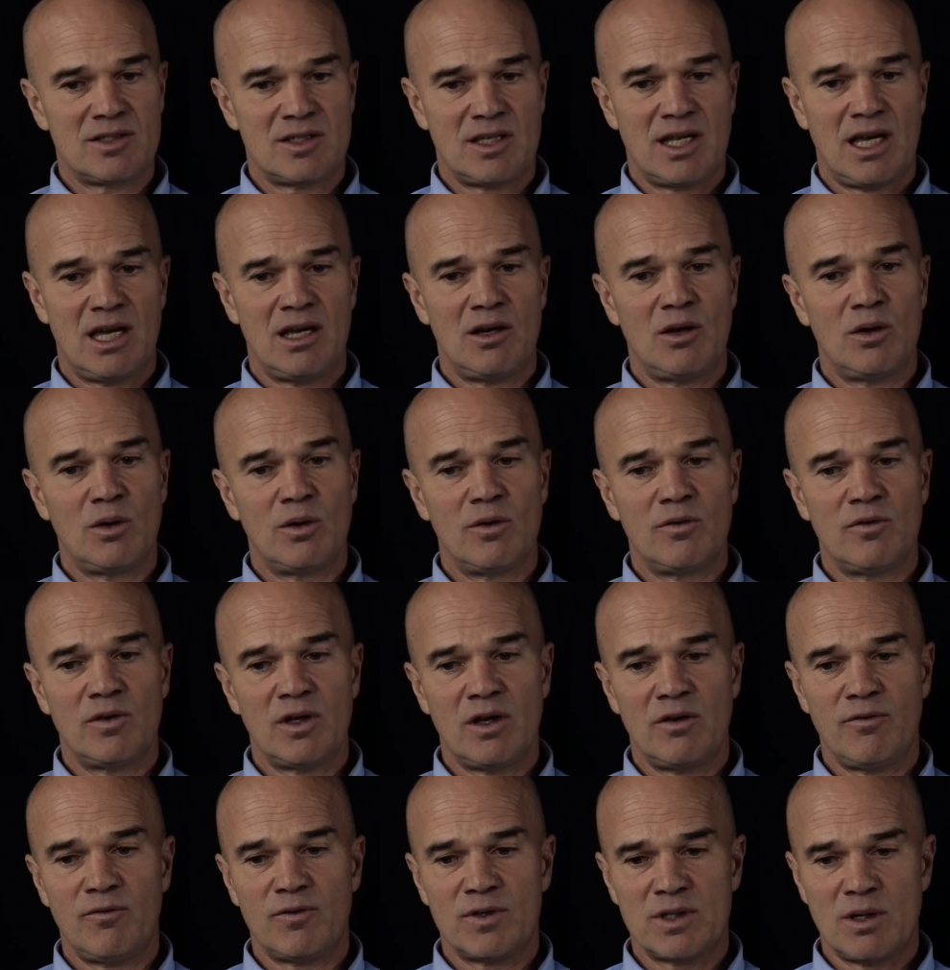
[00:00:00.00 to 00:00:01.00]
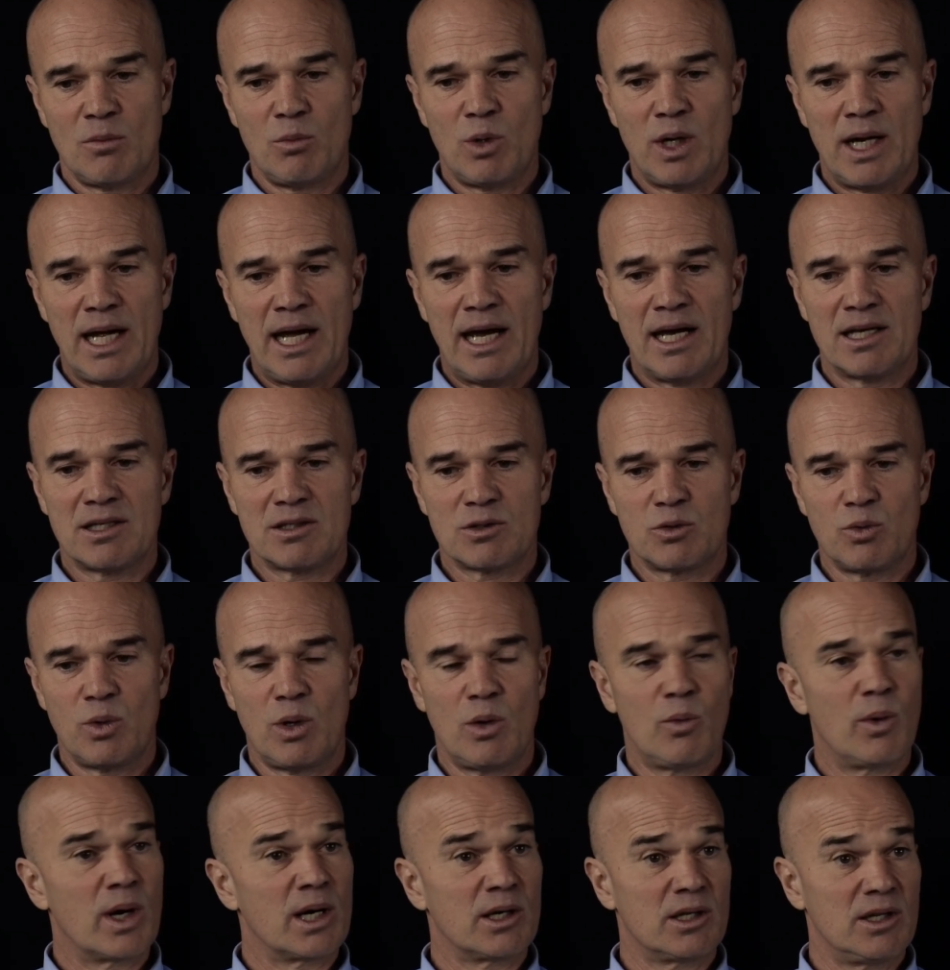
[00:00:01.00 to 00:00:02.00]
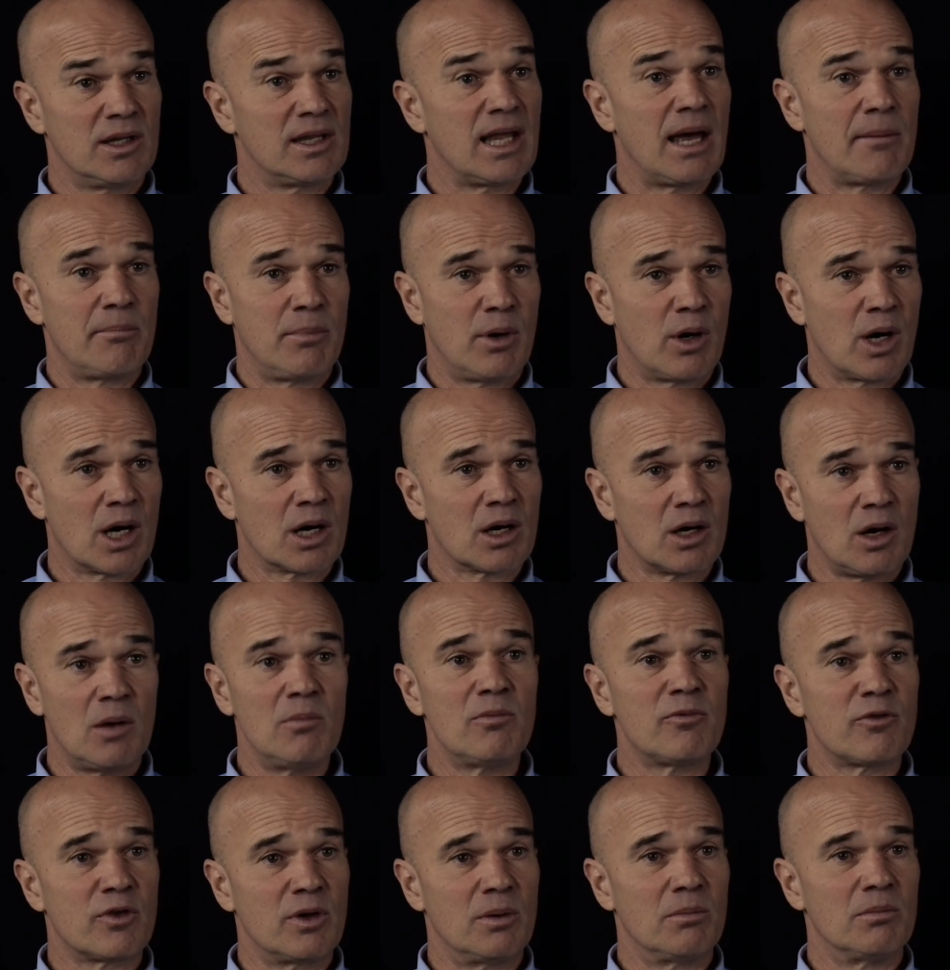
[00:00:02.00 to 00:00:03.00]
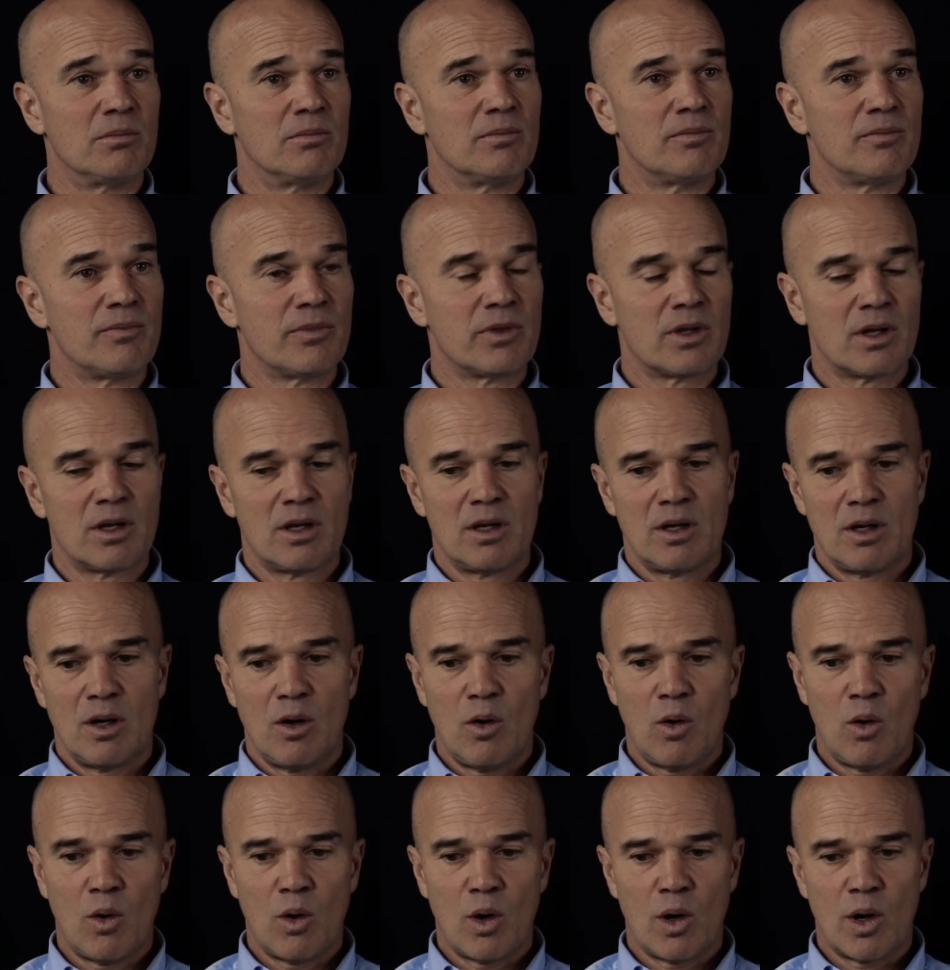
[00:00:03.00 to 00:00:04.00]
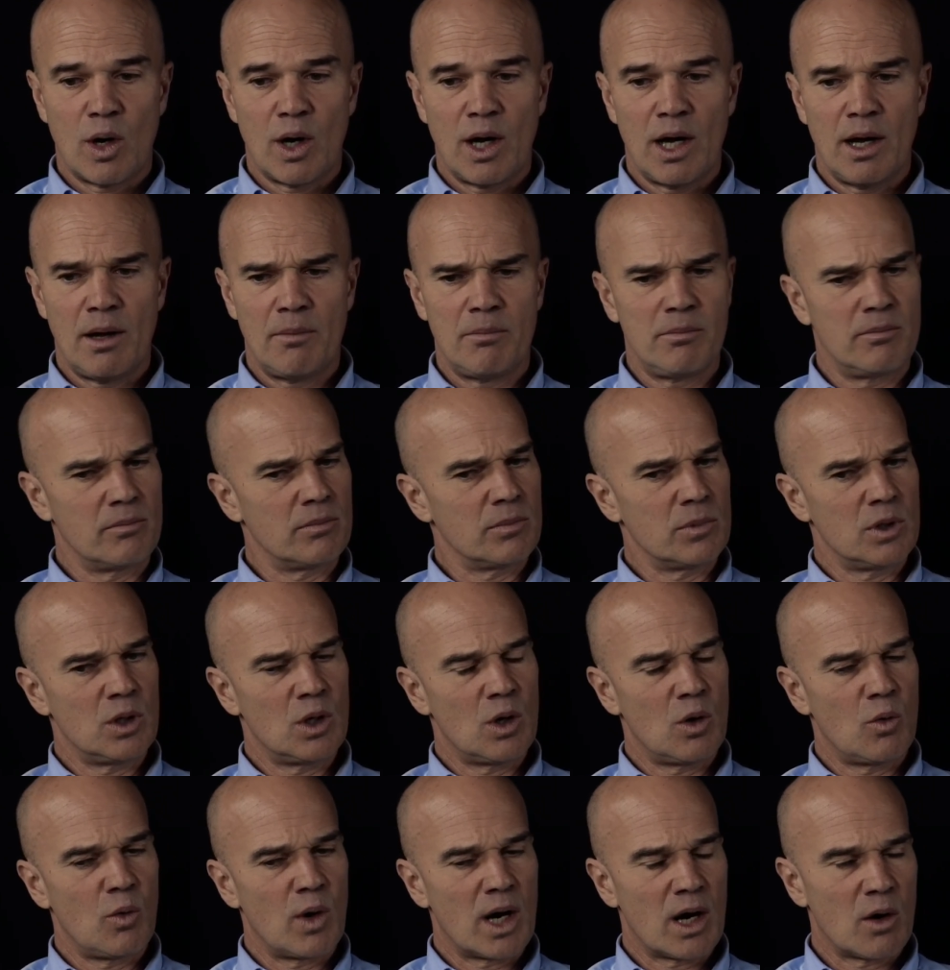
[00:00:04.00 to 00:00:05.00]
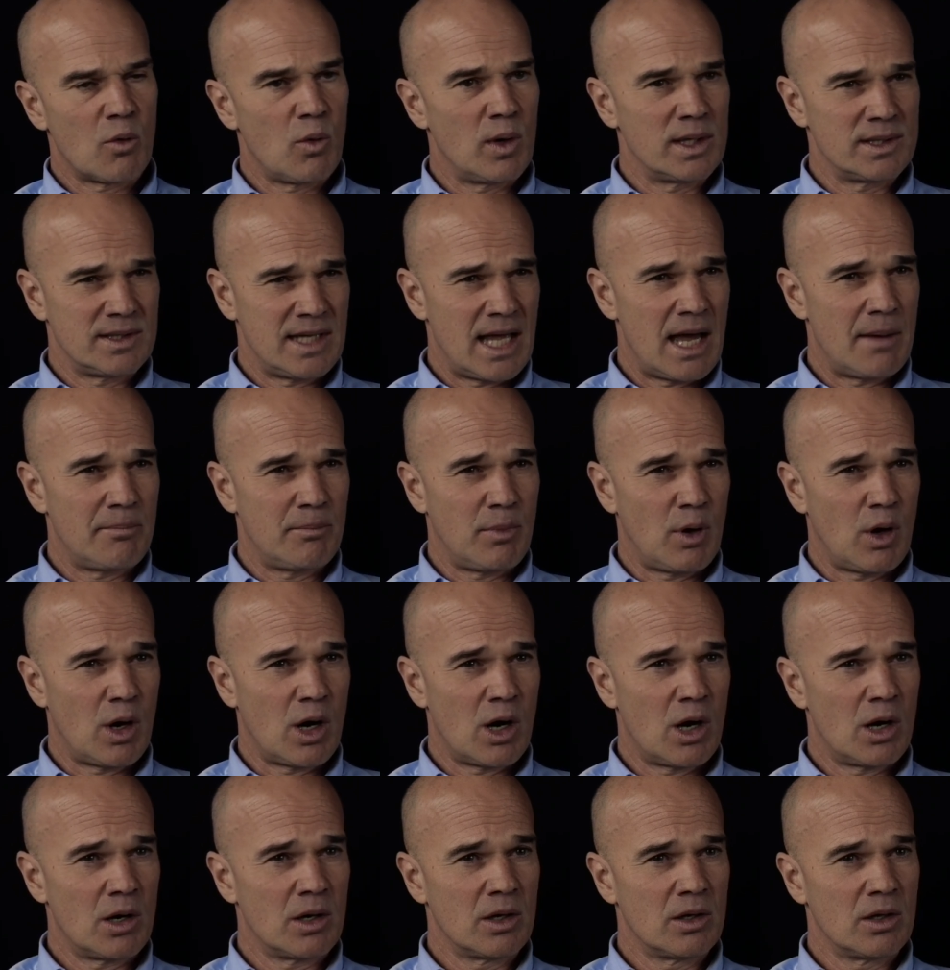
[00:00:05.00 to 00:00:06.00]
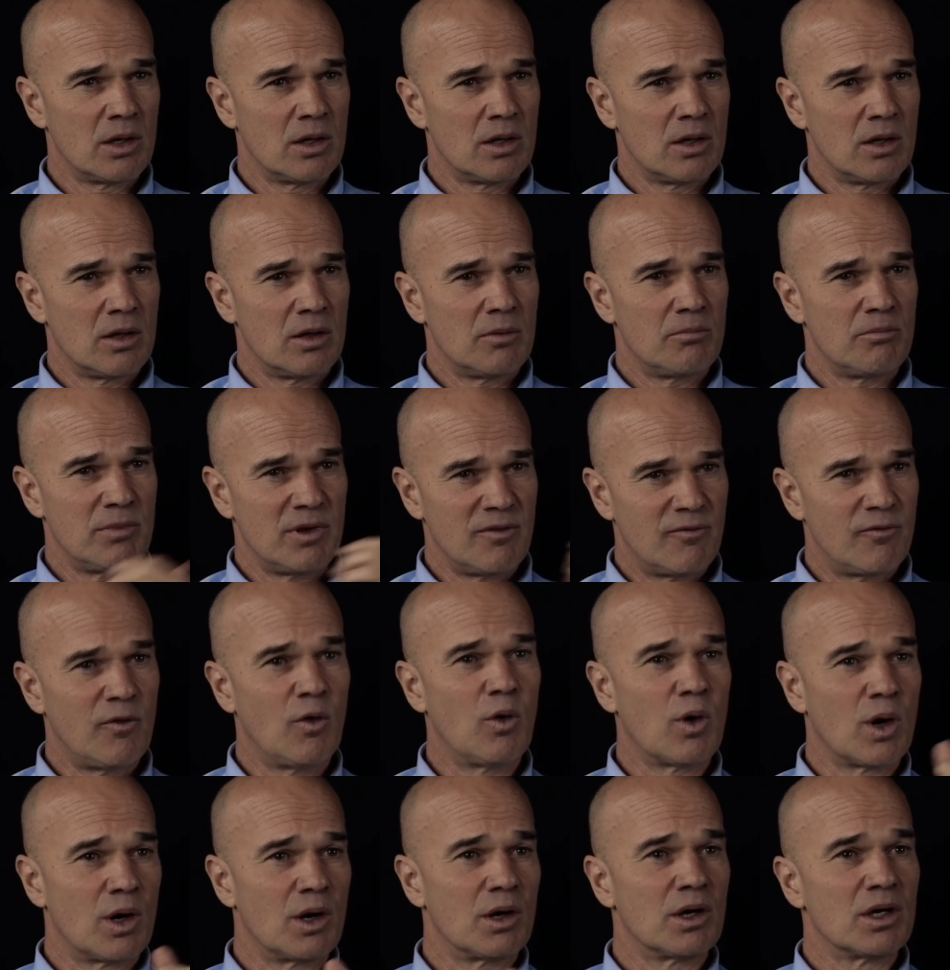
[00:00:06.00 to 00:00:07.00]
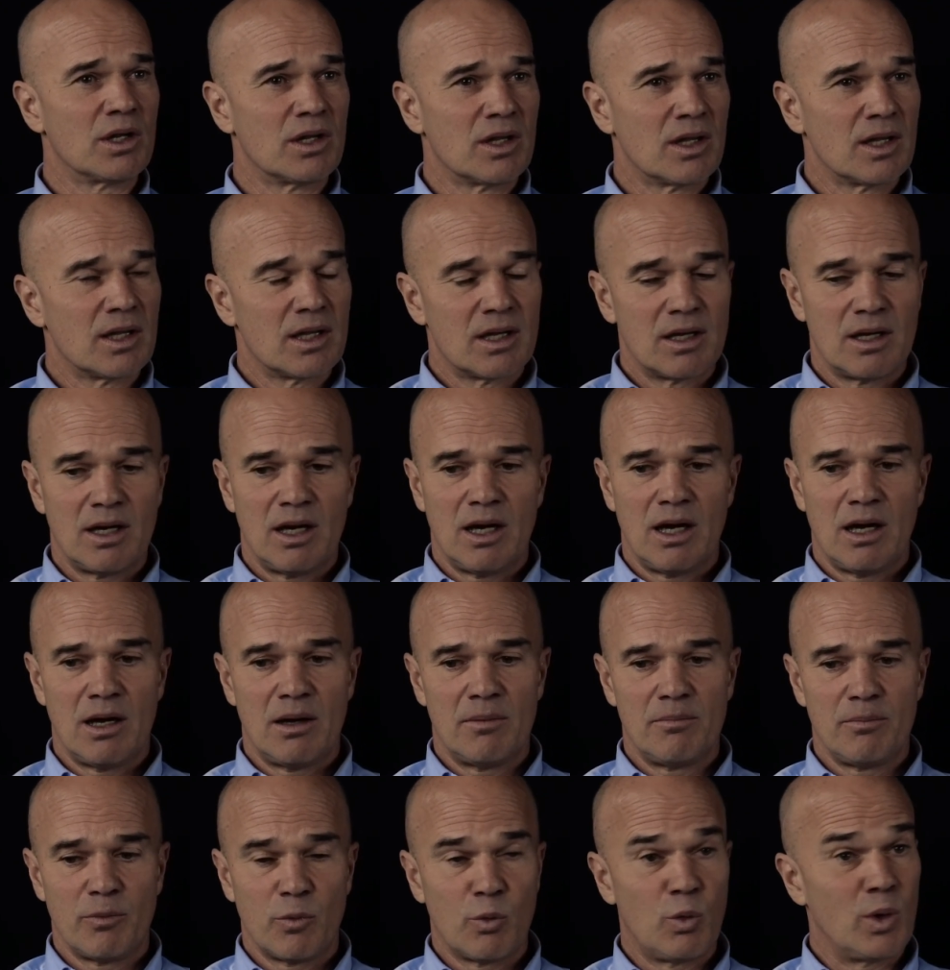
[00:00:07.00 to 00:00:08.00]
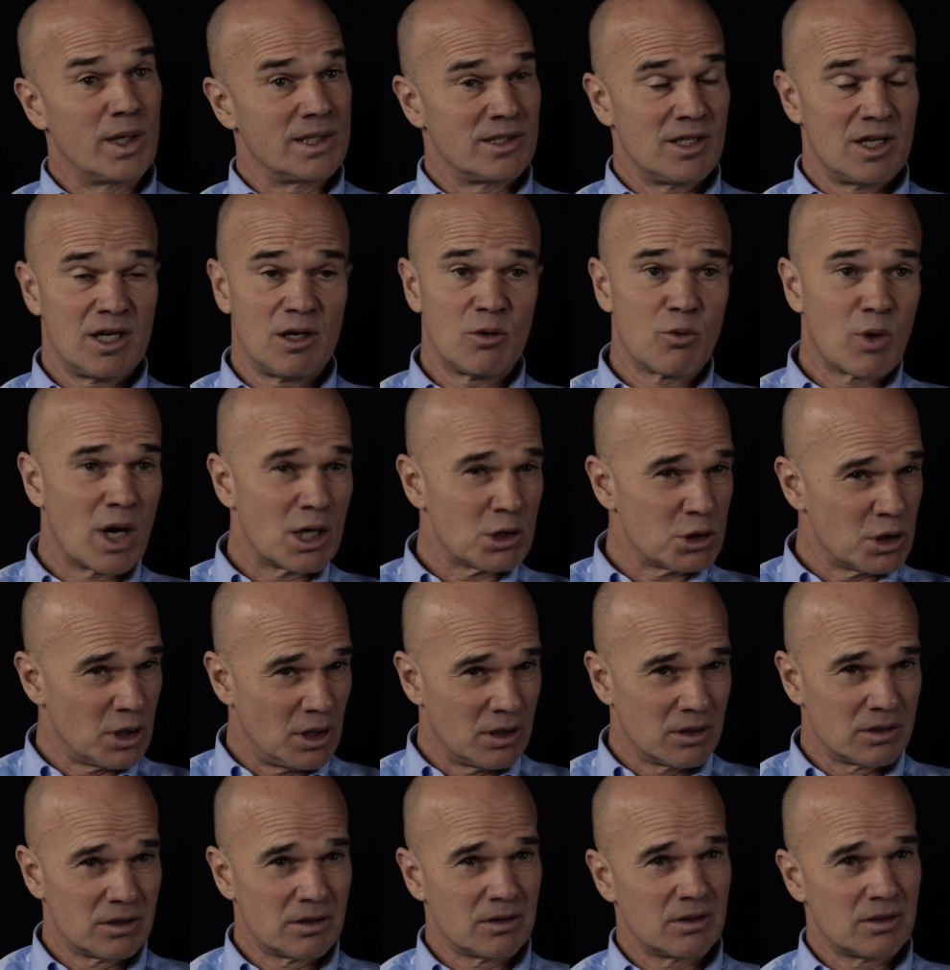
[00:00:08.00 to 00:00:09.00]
state of, if someone asks, well, where did that bar come from? Or, where was that bar before? Was it in Russia?